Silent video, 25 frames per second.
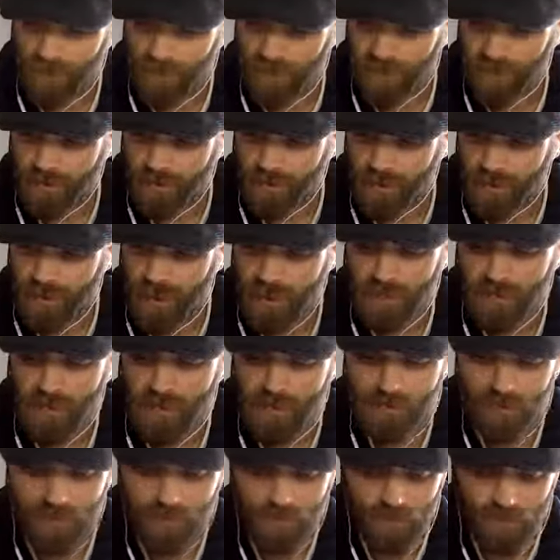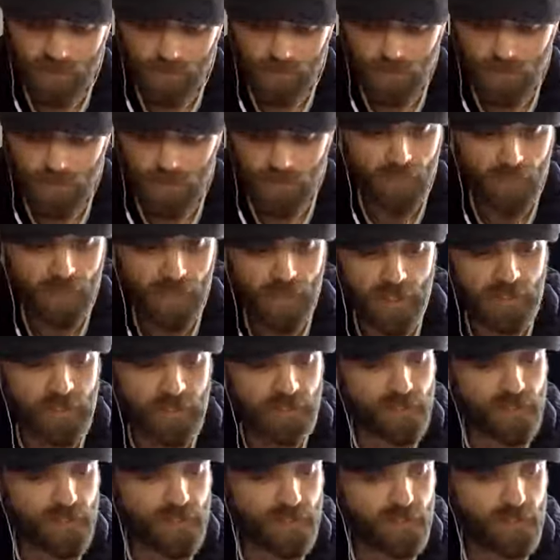the sections under
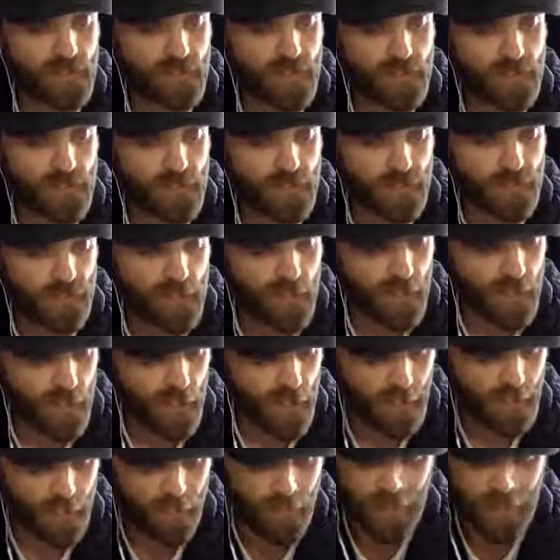which um,